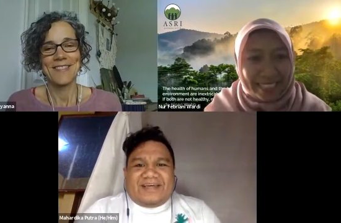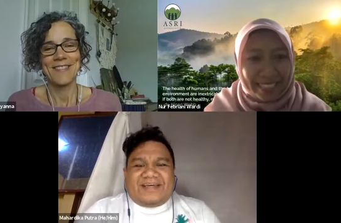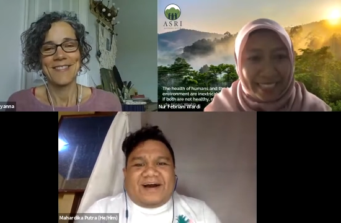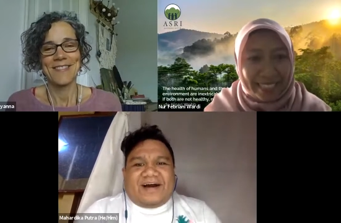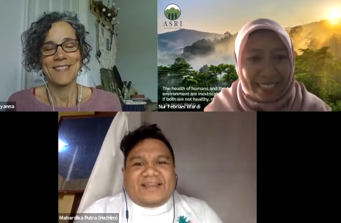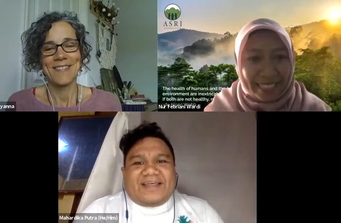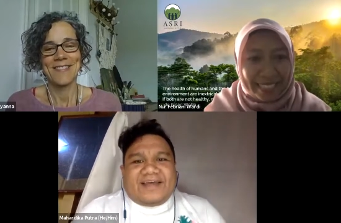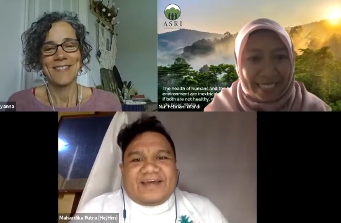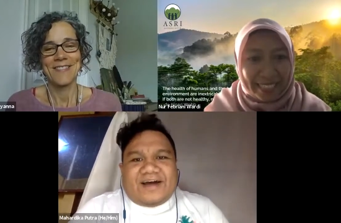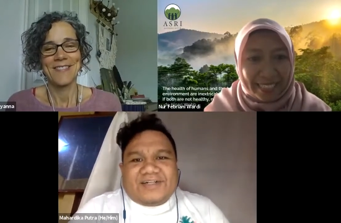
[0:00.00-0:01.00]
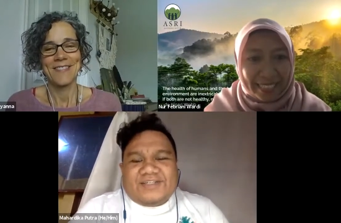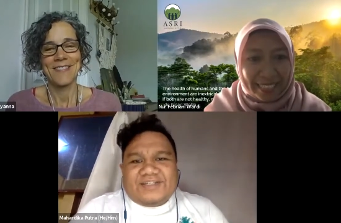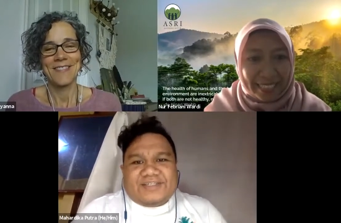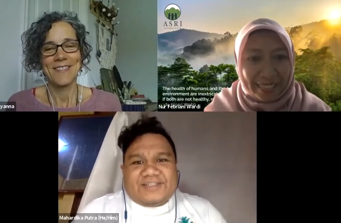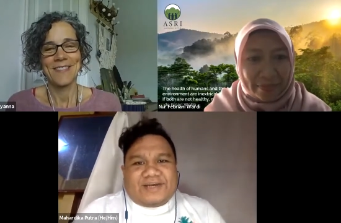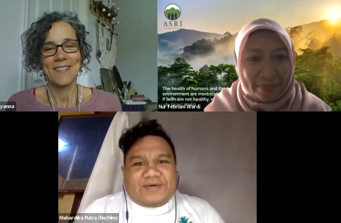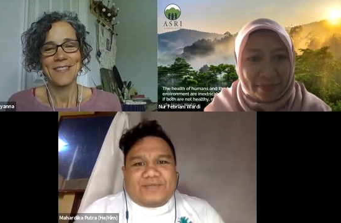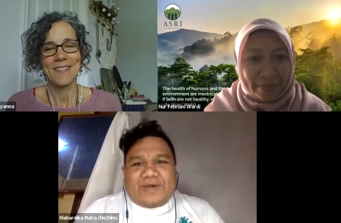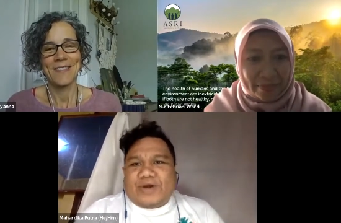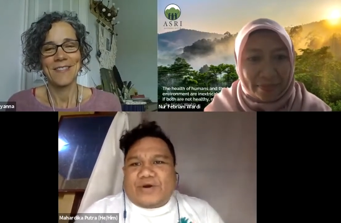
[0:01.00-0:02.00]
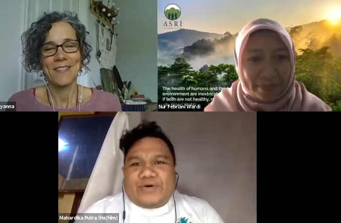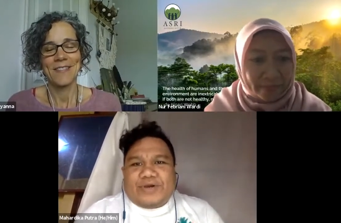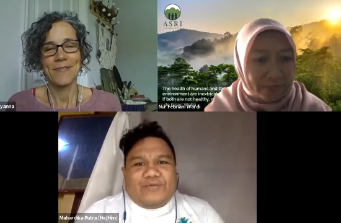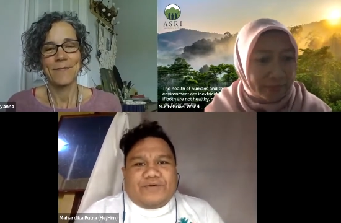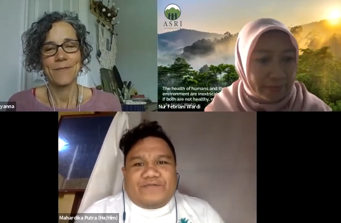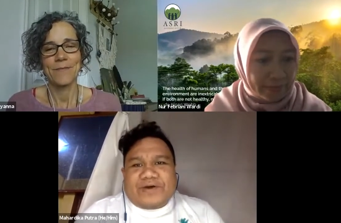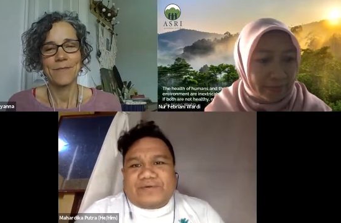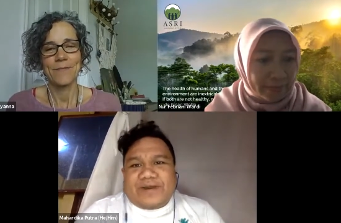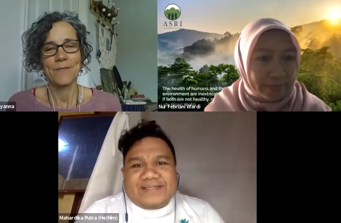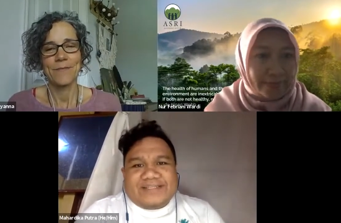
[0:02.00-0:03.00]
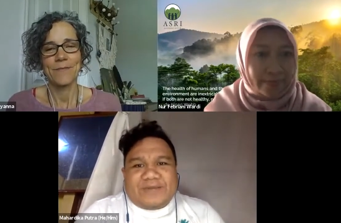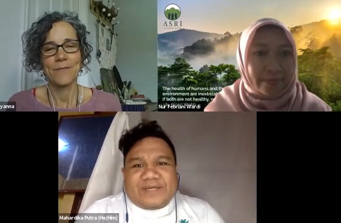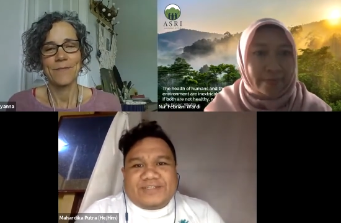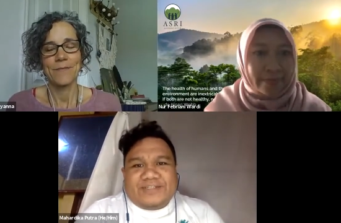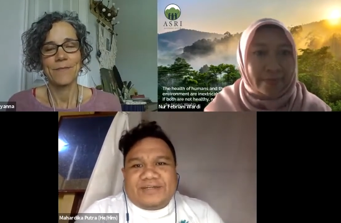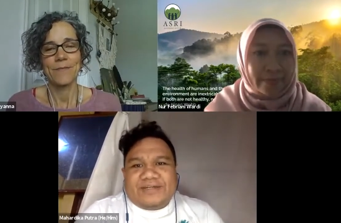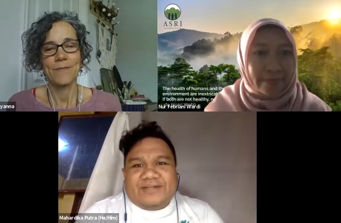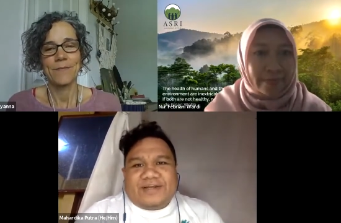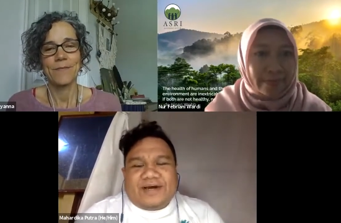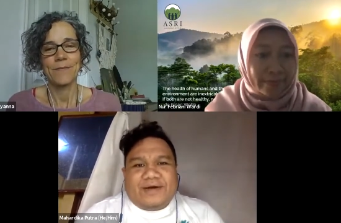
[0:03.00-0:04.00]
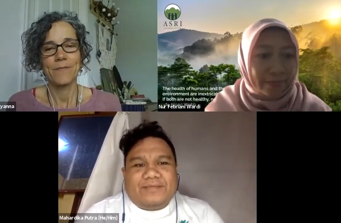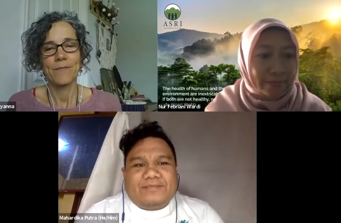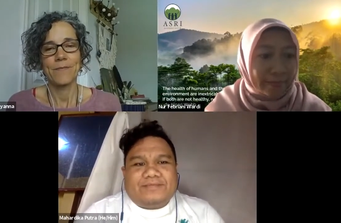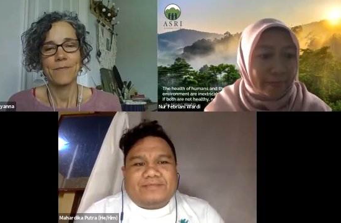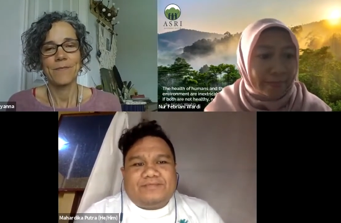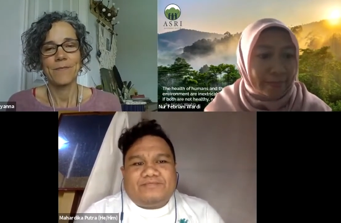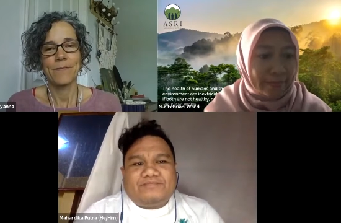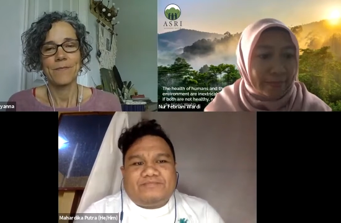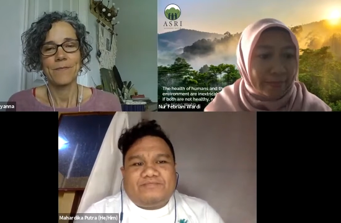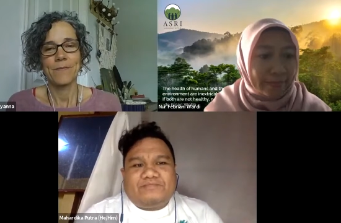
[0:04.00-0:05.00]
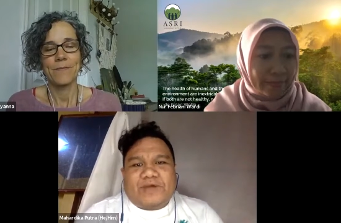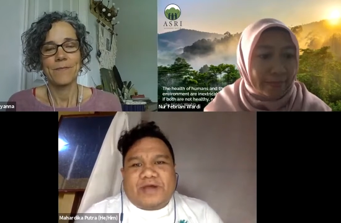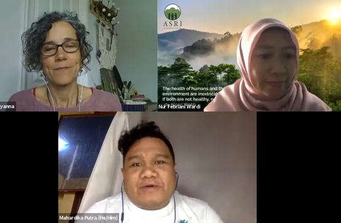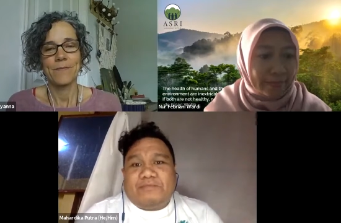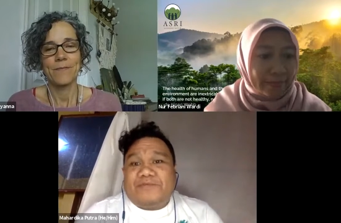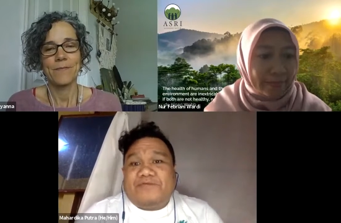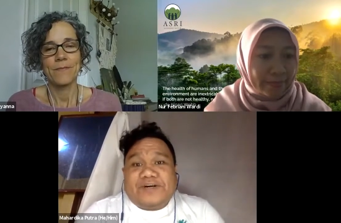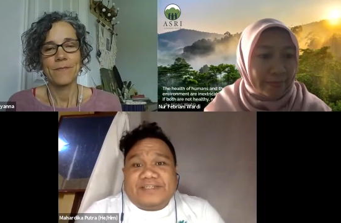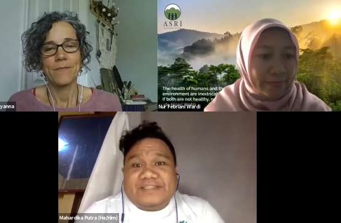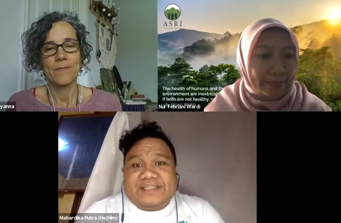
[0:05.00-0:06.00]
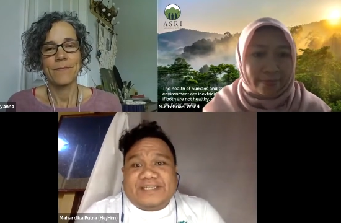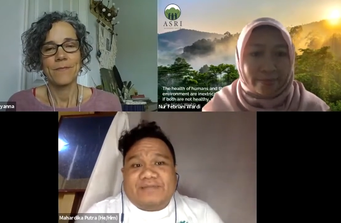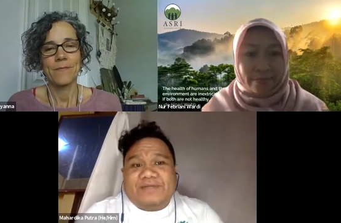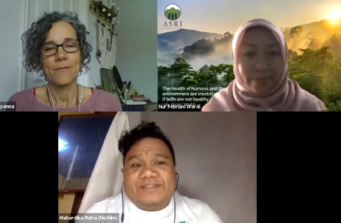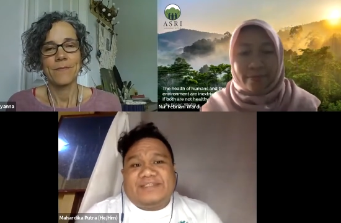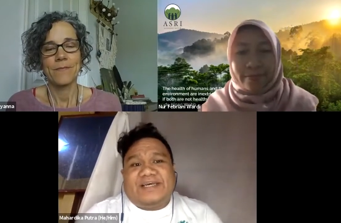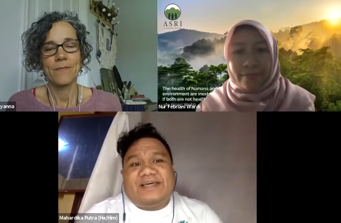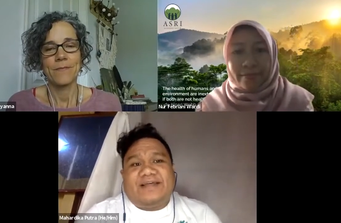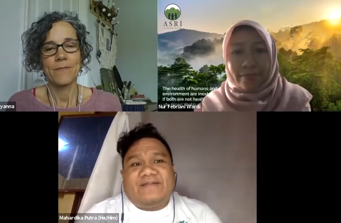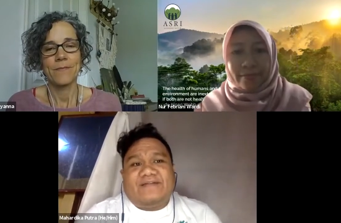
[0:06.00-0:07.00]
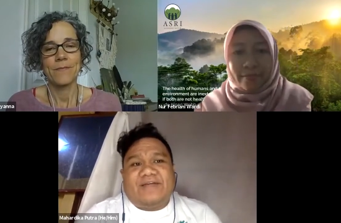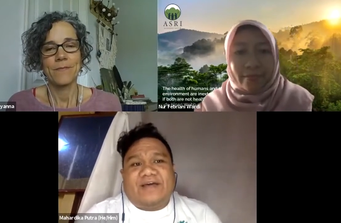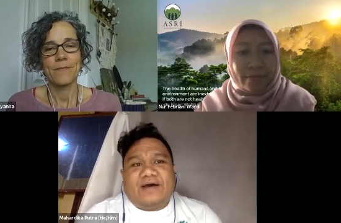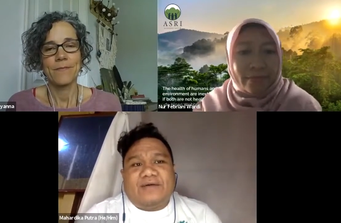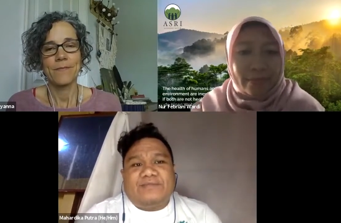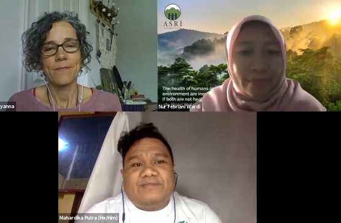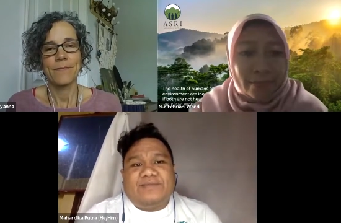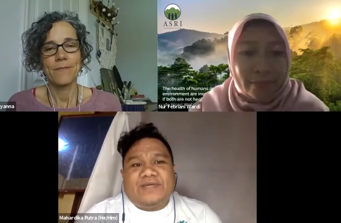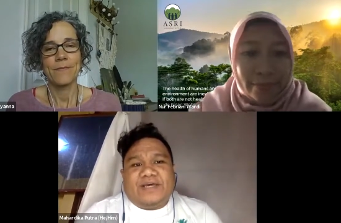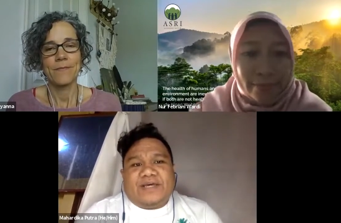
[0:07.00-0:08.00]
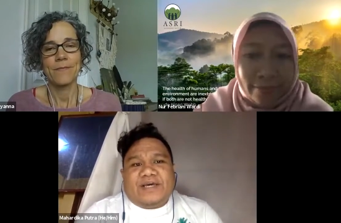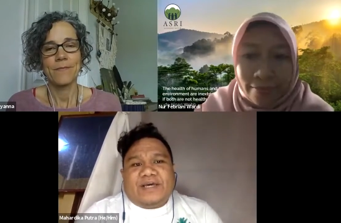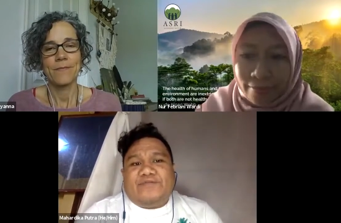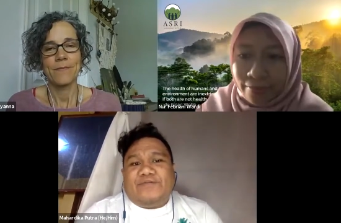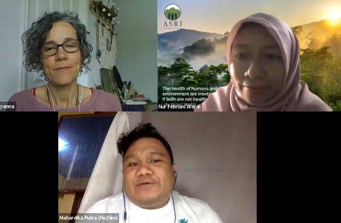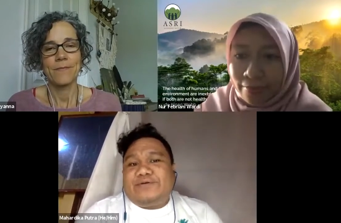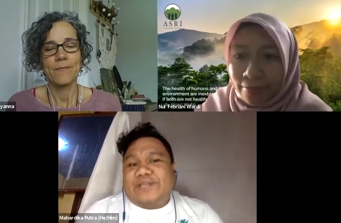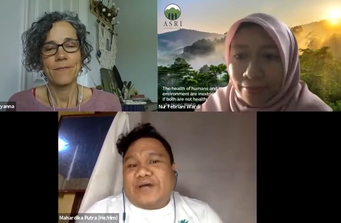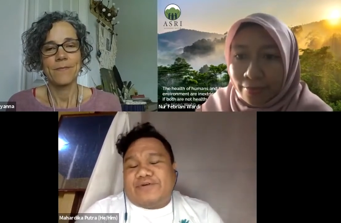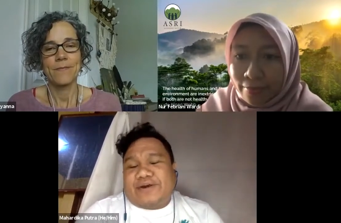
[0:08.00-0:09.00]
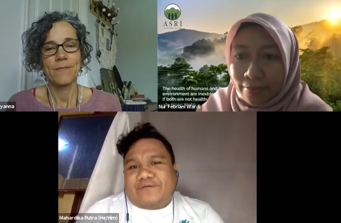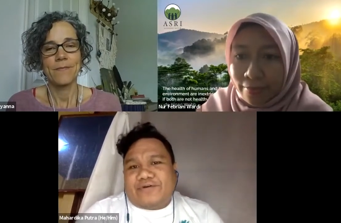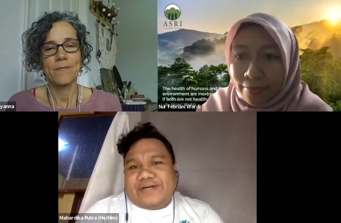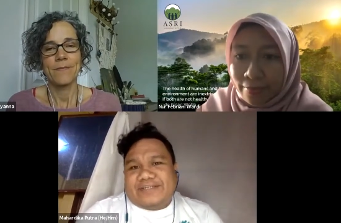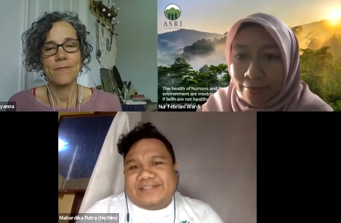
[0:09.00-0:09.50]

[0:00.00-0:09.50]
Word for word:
Speaker 1: Yeah, I think I'll just um, echoing what Febri has mentioned. Um, but first, let me just say that um, if we lose our rainforest,